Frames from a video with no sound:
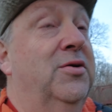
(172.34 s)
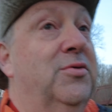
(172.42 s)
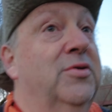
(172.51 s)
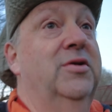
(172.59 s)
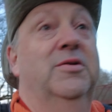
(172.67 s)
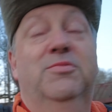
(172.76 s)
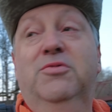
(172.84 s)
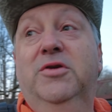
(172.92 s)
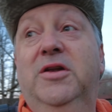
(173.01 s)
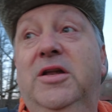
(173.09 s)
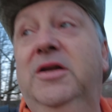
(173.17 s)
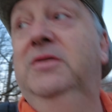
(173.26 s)
really
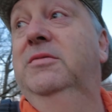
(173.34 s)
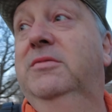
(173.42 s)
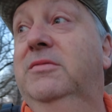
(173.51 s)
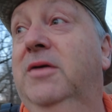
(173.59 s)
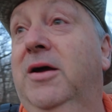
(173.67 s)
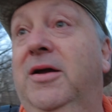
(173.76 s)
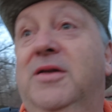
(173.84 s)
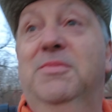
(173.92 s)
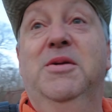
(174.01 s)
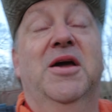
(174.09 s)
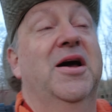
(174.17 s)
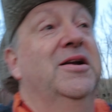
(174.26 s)
pretty neat, to
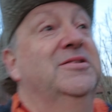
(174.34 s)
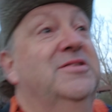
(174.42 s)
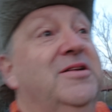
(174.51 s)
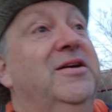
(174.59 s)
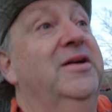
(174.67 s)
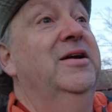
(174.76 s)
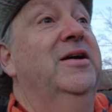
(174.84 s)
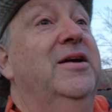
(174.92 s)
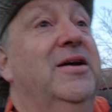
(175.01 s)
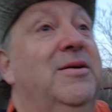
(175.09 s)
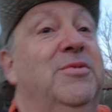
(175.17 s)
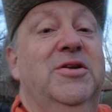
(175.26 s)
be honest.
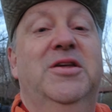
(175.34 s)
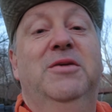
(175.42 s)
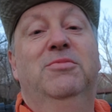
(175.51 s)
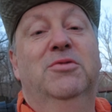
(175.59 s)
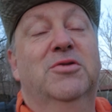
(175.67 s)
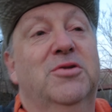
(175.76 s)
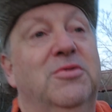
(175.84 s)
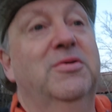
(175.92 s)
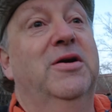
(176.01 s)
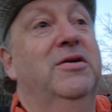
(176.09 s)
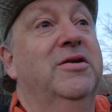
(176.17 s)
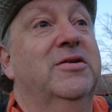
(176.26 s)
I'm going to keep looking
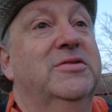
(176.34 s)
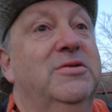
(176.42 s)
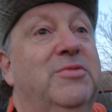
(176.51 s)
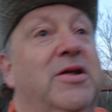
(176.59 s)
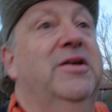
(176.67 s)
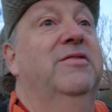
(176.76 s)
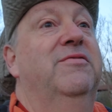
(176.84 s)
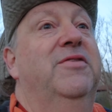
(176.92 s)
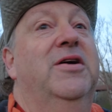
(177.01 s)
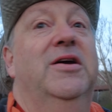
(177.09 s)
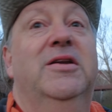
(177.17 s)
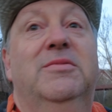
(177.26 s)
around here, see what I can
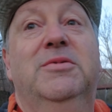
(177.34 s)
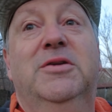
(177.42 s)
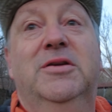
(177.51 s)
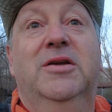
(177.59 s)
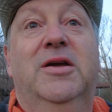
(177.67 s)
find. But,